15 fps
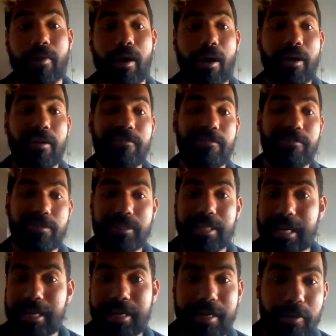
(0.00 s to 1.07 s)
I've
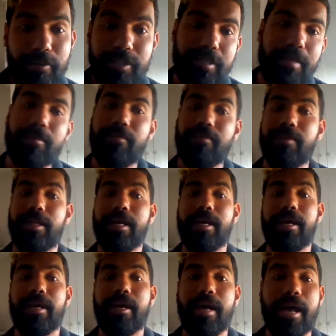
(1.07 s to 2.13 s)
taken out some of
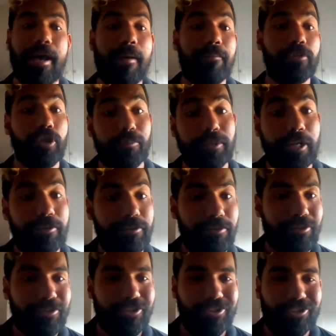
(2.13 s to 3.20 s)
the job
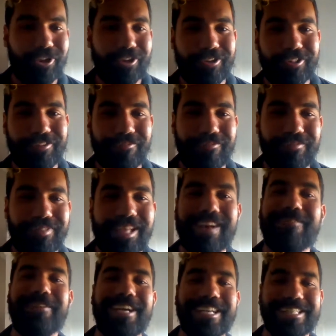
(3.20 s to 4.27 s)
titles to show you
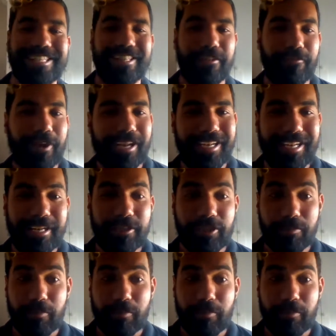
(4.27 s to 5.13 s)
that we're hitting the right leadership